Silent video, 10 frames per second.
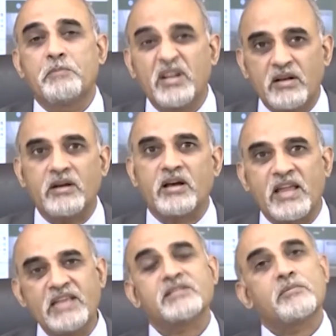pitted
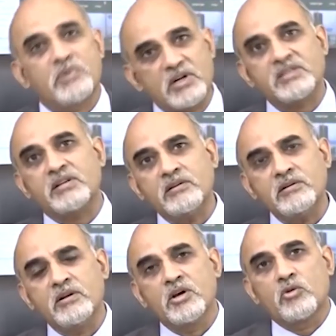against a
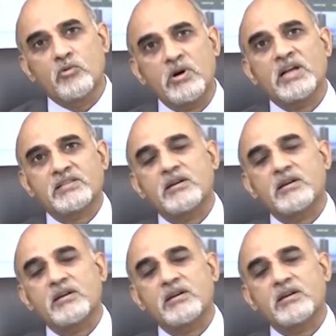person who has